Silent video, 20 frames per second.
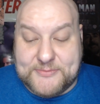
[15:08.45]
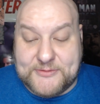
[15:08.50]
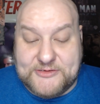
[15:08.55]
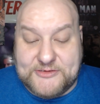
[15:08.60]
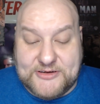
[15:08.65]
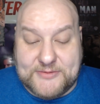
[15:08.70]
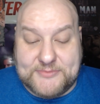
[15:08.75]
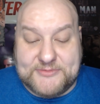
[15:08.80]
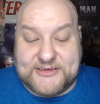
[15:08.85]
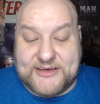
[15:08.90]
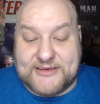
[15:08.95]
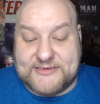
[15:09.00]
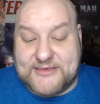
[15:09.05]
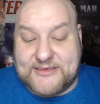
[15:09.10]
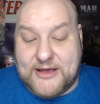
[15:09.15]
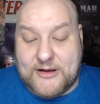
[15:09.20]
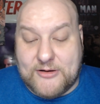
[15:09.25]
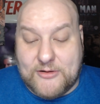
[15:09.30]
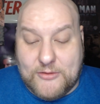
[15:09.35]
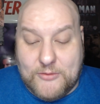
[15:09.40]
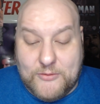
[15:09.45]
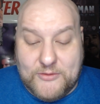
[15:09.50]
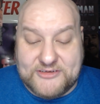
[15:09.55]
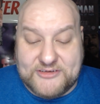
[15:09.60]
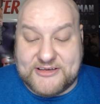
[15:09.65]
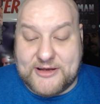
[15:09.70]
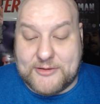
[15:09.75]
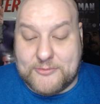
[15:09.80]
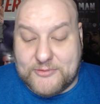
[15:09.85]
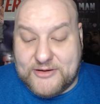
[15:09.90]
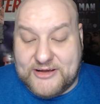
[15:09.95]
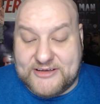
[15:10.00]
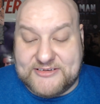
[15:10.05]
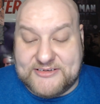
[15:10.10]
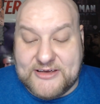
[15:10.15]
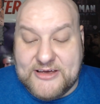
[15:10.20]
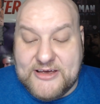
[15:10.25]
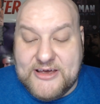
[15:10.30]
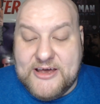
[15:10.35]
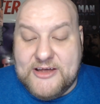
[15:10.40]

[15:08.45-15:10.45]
but Jim says they are always at risk.